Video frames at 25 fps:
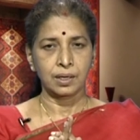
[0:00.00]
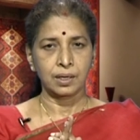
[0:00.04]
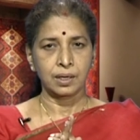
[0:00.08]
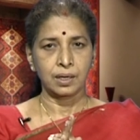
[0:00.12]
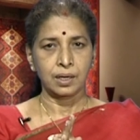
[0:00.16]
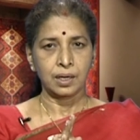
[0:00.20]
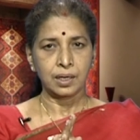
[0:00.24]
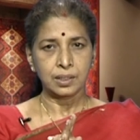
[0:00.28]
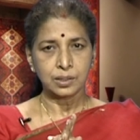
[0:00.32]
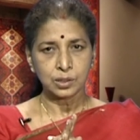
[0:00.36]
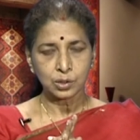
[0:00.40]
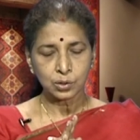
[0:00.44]

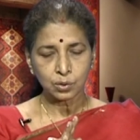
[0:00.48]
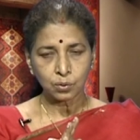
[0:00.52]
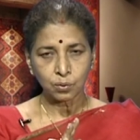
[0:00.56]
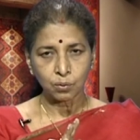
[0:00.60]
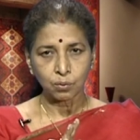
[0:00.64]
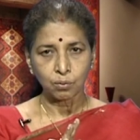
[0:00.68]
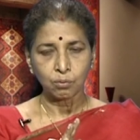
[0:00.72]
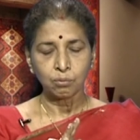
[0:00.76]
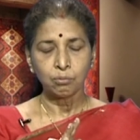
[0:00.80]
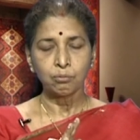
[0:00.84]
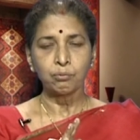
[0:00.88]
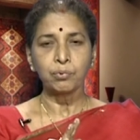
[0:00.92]
And
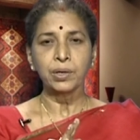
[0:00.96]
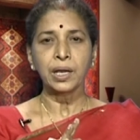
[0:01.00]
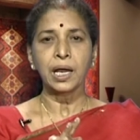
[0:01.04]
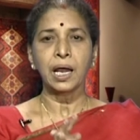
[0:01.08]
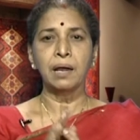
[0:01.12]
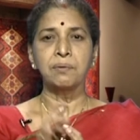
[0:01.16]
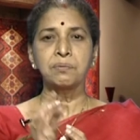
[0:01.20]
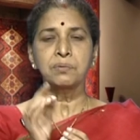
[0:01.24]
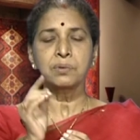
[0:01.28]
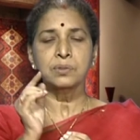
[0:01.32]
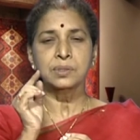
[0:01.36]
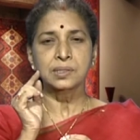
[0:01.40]
so, we have
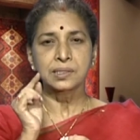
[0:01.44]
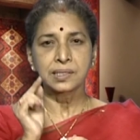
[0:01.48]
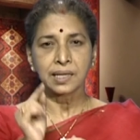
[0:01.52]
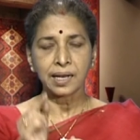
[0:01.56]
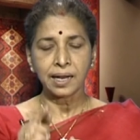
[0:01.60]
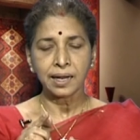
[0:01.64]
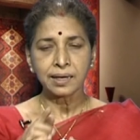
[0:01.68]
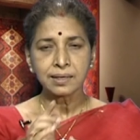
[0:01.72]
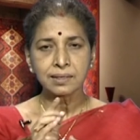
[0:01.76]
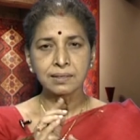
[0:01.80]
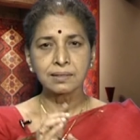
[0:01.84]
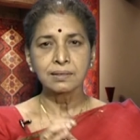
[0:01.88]
to
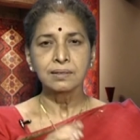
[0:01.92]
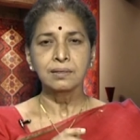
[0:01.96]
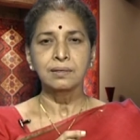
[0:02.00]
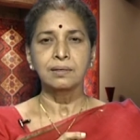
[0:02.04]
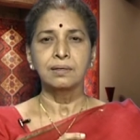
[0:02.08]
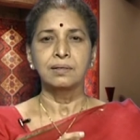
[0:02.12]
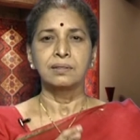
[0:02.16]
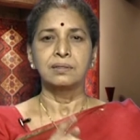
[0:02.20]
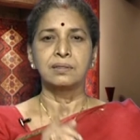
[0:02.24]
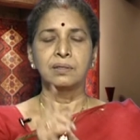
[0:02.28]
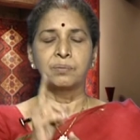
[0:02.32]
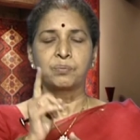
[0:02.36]
select
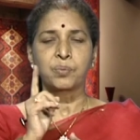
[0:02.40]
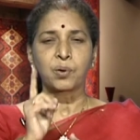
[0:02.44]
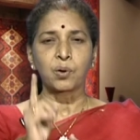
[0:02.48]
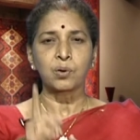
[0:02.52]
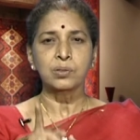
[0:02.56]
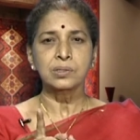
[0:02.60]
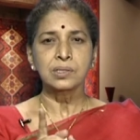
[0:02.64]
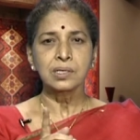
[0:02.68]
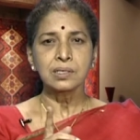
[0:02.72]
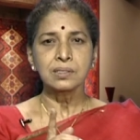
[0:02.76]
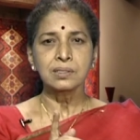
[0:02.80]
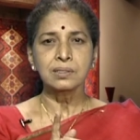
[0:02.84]
the
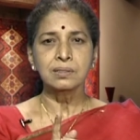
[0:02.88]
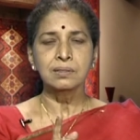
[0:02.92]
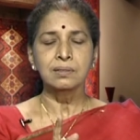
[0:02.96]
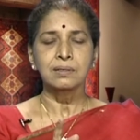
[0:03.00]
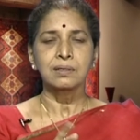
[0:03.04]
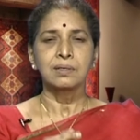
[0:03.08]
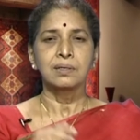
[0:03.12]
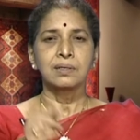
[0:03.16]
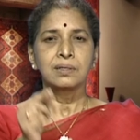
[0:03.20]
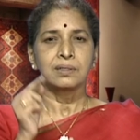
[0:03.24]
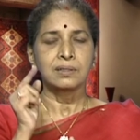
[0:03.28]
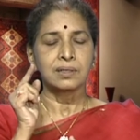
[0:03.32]
process,
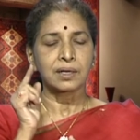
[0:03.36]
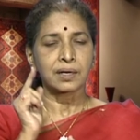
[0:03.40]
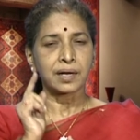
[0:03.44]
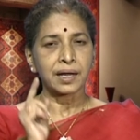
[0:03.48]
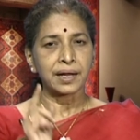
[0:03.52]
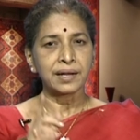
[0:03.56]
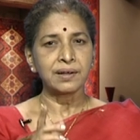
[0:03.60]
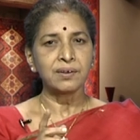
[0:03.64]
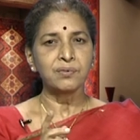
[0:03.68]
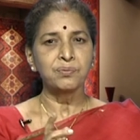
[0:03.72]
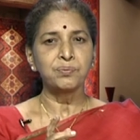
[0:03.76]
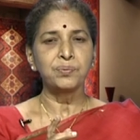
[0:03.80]
the
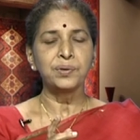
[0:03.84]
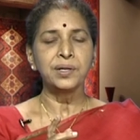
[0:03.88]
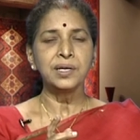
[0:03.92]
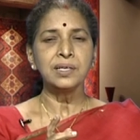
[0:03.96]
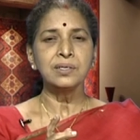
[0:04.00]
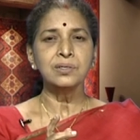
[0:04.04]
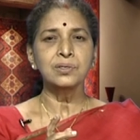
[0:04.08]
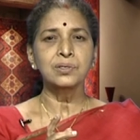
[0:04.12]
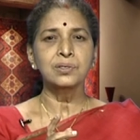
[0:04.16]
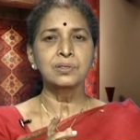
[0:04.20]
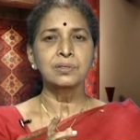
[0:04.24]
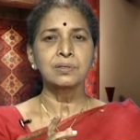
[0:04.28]
kind of bleach
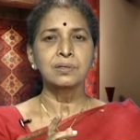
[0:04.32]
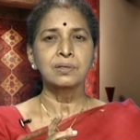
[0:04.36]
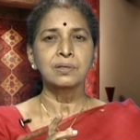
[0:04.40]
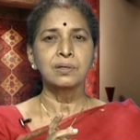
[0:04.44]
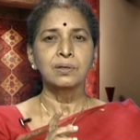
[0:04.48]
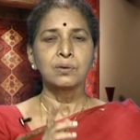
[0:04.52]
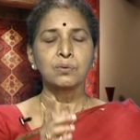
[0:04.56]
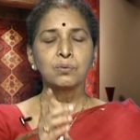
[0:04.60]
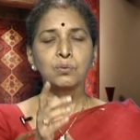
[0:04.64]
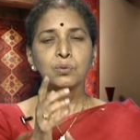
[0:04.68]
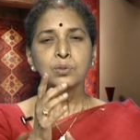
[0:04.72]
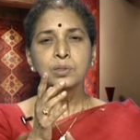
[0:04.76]

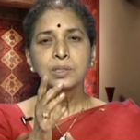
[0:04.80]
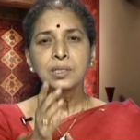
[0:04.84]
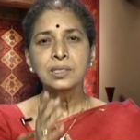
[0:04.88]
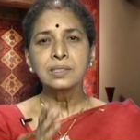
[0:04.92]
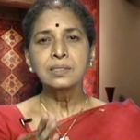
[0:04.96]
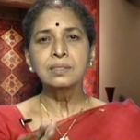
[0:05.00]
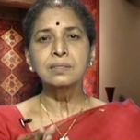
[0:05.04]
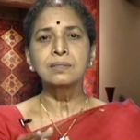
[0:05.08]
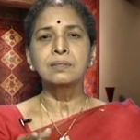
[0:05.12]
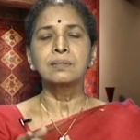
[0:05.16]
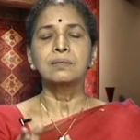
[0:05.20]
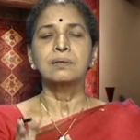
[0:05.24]
which
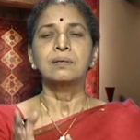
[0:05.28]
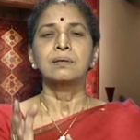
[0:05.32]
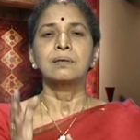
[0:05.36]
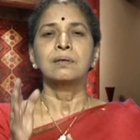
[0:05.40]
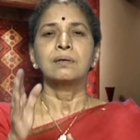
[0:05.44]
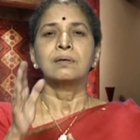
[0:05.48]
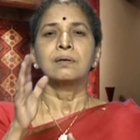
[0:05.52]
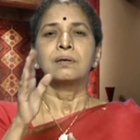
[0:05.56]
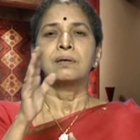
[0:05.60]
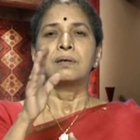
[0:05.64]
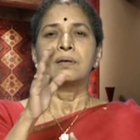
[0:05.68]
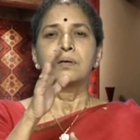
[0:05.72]
is
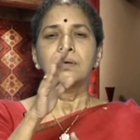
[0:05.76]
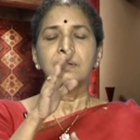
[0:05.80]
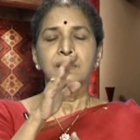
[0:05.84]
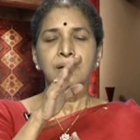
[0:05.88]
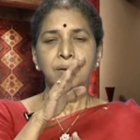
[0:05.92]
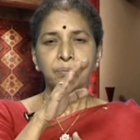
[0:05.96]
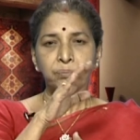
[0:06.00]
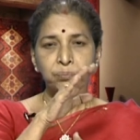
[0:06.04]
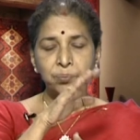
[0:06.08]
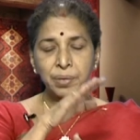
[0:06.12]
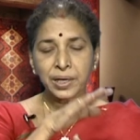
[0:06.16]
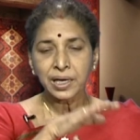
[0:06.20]

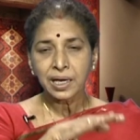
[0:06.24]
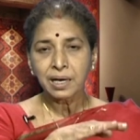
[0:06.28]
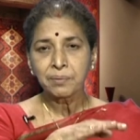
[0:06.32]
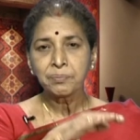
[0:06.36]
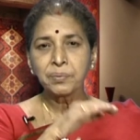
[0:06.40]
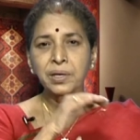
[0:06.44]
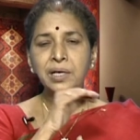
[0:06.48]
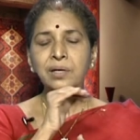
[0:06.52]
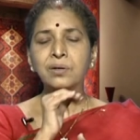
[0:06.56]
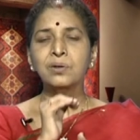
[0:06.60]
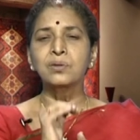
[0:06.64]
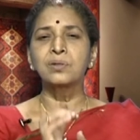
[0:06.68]

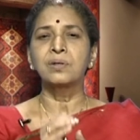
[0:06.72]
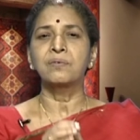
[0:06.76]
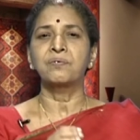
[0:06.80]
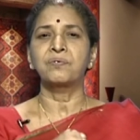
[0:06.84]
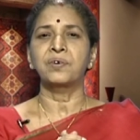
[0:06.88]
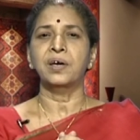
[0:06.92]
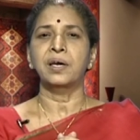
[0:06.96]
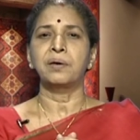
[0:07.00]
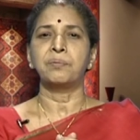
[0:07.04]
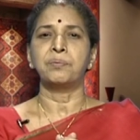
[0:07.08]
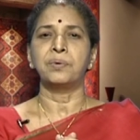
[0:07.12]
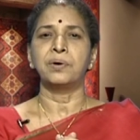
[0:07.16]
becoming to the
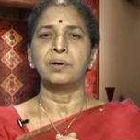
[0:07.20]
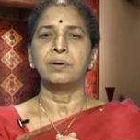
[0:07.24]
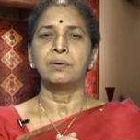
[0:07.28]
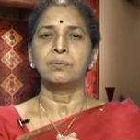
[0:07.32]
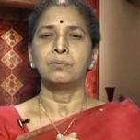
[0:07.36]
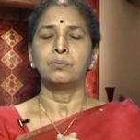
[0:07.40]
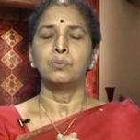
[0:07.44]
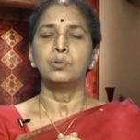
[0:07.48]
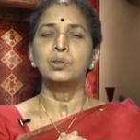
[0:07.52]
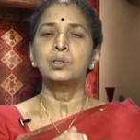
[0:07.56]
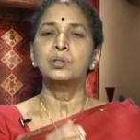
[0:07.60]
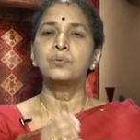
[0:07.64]
fiber
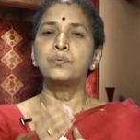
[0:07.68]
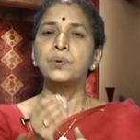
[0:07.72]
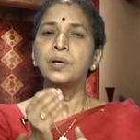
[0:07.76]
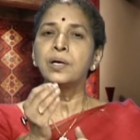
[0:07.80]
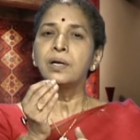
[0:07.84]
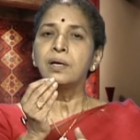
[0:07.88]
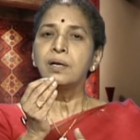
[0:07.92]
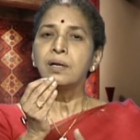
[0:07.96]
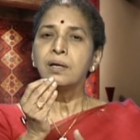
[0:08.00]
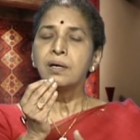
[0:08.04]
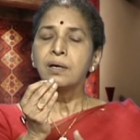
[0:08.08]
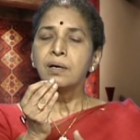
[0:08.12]
which will
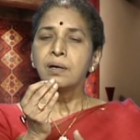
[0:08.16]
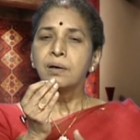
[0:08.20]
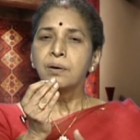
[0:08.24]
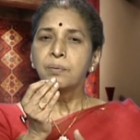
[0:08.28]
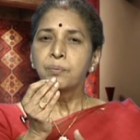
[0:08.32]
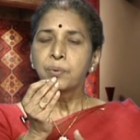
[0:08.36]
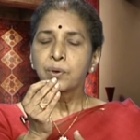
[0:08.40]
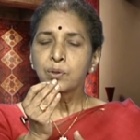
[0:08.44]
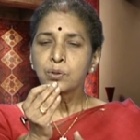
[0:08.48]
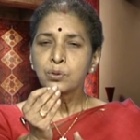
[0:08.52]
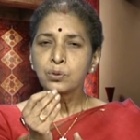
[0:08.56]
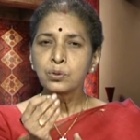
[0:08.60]

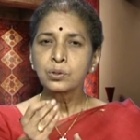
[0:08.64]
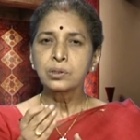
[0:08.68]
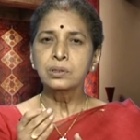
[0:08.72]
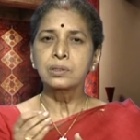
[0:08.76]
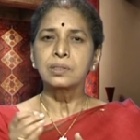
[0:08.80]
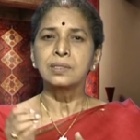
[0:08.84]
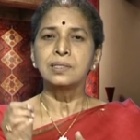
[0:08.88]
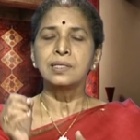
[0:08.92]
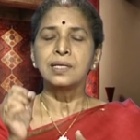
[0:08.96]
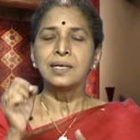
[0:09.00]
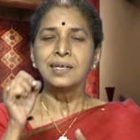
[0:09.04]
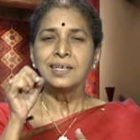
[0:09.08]
produce
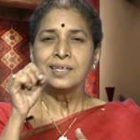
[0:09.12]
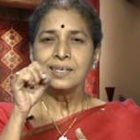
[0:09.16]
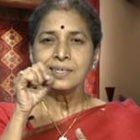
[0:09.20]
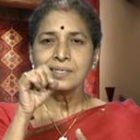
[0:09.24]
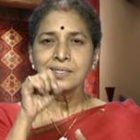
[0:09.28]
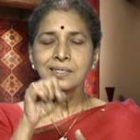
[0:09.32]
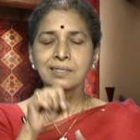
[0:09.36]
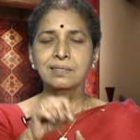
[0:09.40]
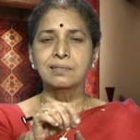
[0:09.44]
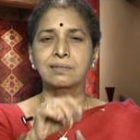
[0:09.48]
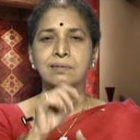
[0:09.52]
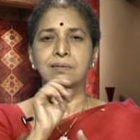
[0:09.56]
the
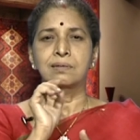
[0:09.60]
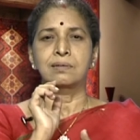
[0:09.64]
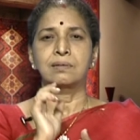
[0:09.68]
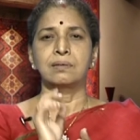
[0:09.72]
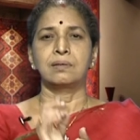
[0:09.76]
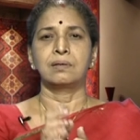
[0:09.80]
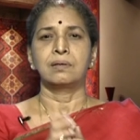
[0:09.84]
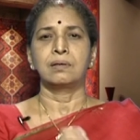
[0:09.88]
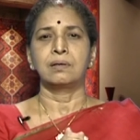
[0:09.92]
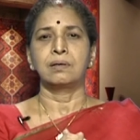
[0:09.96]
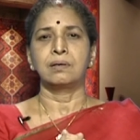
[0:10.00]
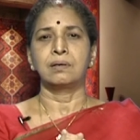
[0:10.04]
least
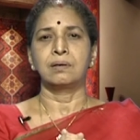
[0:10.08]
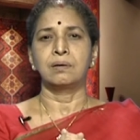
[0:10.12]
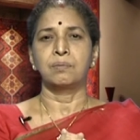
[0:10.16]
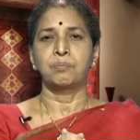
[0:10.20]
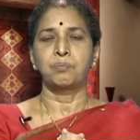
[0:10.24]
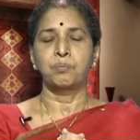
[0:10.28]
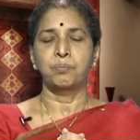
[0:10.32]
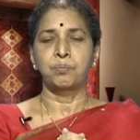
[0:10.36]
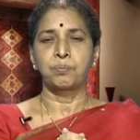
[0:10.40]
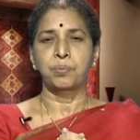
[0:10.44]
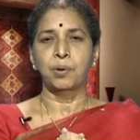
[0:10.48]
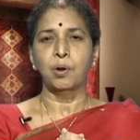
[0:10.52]
uh,
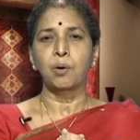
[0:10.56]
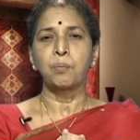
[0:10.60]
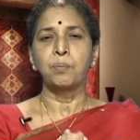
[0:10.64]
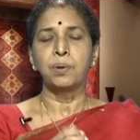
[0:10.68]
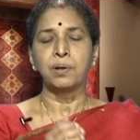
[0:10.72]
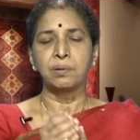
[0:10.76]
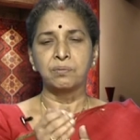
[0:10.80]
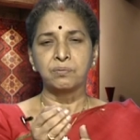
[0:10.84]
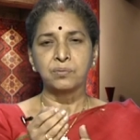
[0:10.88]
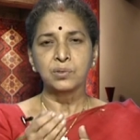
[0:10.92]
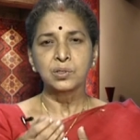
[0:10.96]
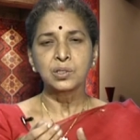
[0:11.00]

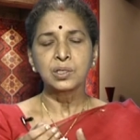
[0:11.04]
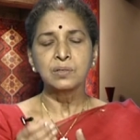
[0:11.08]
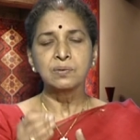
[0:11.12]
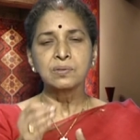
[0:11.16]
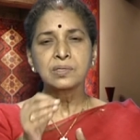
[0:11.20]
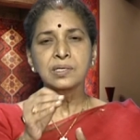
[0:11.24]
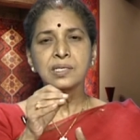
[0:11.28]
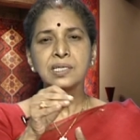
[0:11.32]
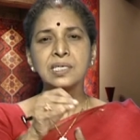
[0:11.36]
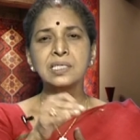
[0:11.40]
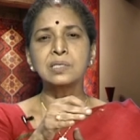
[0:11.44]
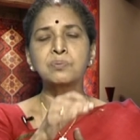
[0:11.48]
problem which gives the
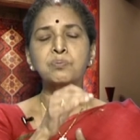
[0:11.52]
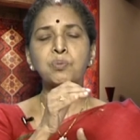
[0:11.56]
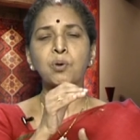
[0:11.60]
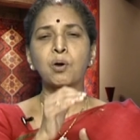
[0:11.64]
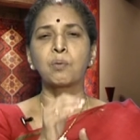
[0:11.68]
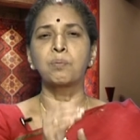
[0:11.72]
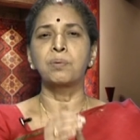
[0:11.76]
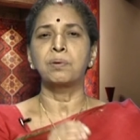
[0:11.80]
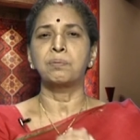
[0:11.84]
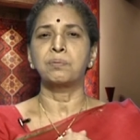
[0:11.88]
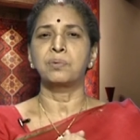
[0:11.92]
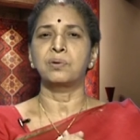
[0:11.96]
least
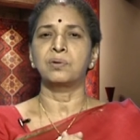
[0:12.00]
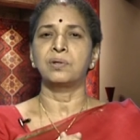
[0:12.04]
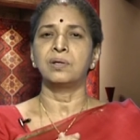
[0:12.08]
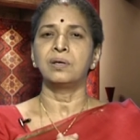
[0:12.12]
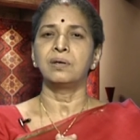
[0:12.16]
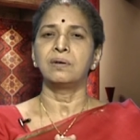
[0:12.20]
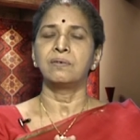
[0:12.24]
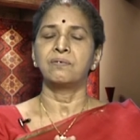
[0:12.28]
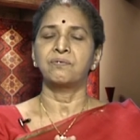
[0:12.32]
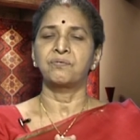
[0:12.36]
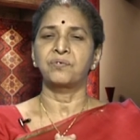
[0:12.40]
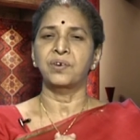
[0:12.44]
problem to the
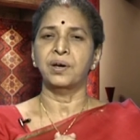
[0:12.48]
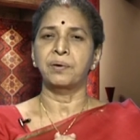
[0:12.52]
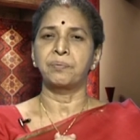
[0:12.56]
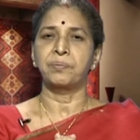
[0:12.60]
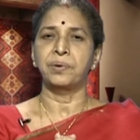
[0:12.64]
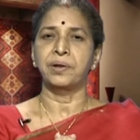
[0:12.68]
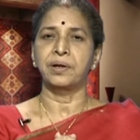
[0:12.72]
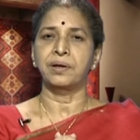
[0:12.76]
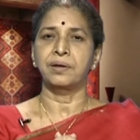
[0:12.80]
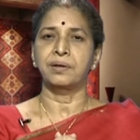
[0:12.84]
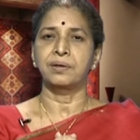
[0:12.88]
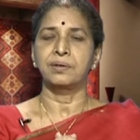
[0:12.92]

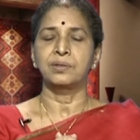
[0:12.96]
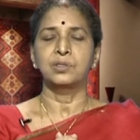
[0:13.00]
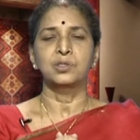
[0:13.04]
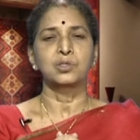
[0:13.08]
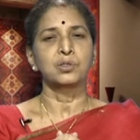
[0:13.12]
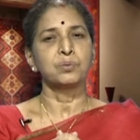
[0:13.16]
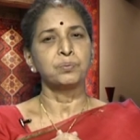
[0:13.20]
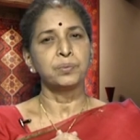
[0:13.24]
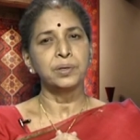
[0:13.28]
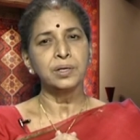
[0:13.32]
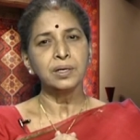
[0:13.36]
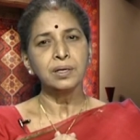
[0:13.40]
fabric should
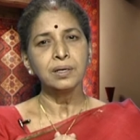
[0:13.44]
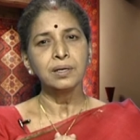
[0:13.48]
be